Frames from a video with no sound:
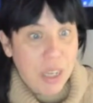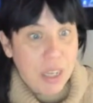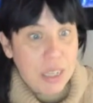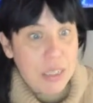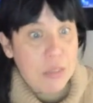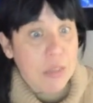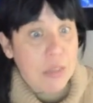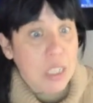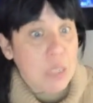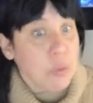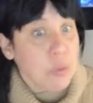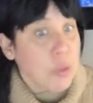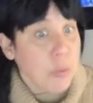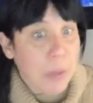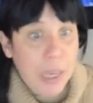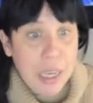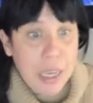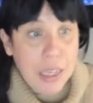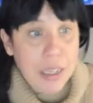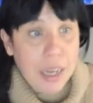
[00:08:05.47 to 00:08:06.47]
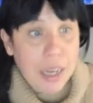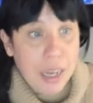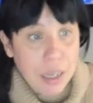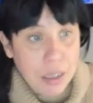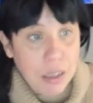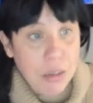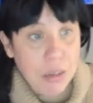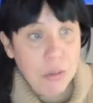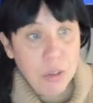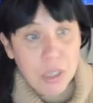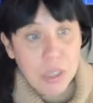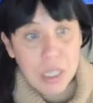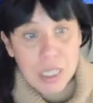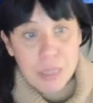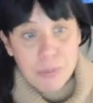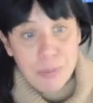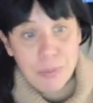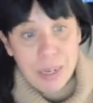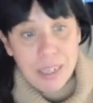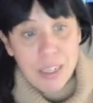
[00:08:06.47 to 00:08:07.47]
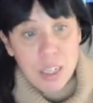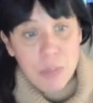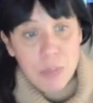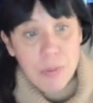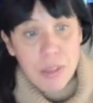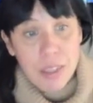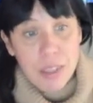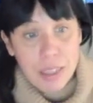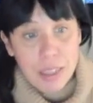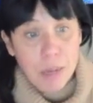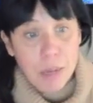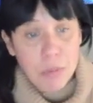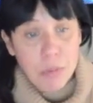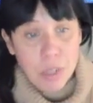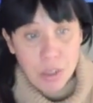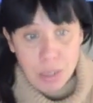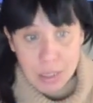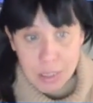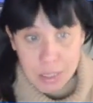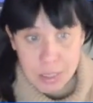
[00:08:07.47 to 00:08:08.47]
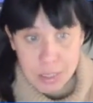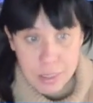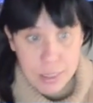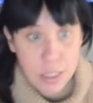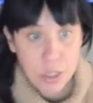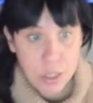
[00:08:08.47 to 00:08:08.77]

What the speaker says: So this would be it. I know you expected me that I'm gonna just